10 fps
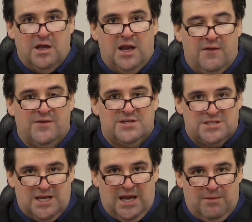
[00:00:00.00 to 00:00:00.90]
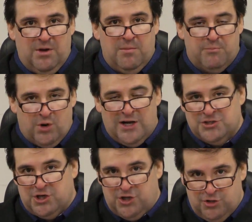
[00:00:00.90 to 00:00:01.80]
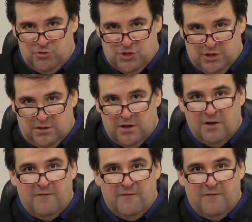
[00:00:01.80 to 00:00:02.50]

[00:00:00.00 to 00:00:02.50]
in the same prosecution